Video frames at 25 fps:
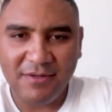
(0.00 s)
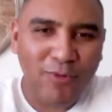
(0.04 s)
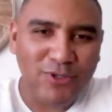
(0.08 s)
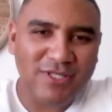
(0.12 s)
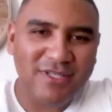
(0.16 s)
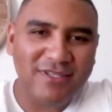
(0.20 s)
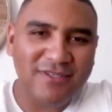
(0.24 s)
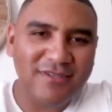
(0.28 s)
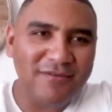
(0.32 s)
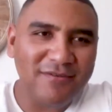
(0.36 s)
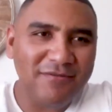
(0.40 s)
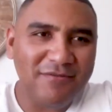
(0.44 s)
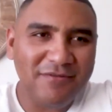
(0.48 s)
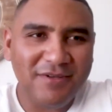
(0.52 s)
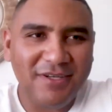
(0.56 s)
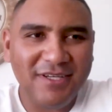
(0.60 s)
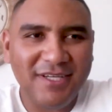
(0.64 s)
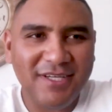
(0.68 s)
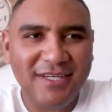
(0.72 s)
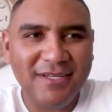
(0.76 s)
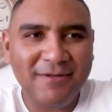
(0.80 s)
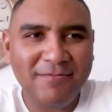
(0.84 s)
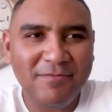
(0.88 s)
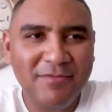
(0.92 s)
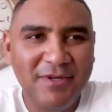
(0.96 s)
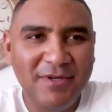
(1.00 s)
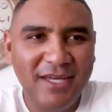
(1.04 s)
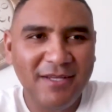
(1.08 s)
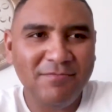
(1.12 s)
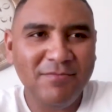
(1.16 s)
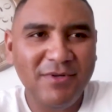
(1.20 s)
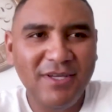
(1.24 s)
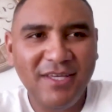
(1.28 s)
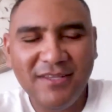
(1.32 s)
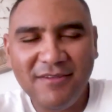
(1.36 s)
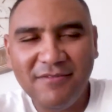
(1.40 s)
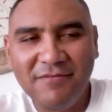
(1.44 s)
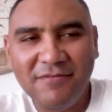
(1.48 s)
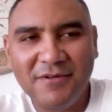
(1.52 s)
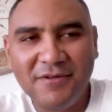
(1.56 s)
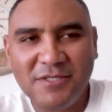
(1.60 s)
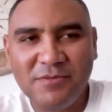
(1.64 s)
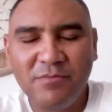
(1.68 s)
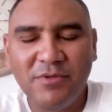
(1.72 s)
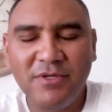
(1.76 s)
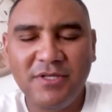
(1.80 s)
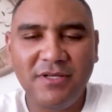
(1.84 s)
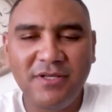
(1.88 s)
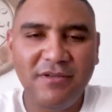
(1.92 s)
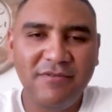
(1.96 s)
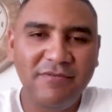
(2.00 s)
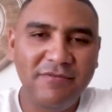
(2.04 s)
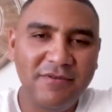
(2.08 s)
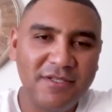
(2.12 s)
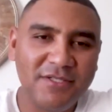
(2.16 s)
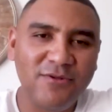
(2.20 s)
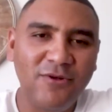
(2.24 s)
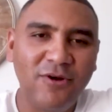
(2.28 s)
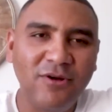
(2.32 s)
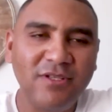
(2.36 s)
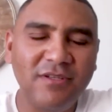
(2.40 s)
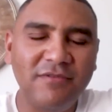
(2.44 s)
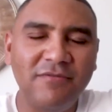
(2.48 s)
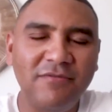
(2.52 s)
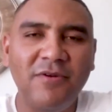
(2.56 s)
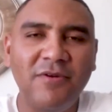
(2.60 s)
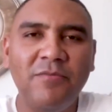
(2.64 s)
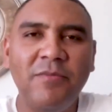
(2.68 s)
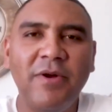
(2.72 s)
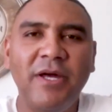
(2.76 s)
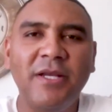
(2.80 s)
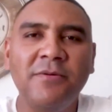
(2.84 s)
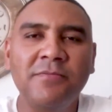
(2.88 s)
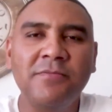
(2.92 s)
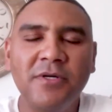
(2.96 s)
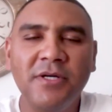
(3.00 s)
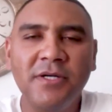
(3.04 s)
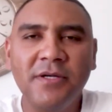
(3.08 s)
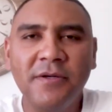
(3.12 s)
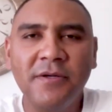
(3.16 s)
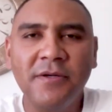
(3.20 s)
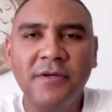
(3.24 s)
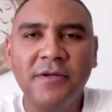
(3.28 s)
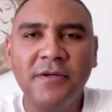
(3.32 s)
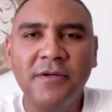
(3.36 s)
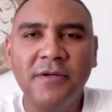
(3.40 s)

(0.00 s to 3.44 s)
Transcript: positive, um, and being the first first doctor from Manenberg.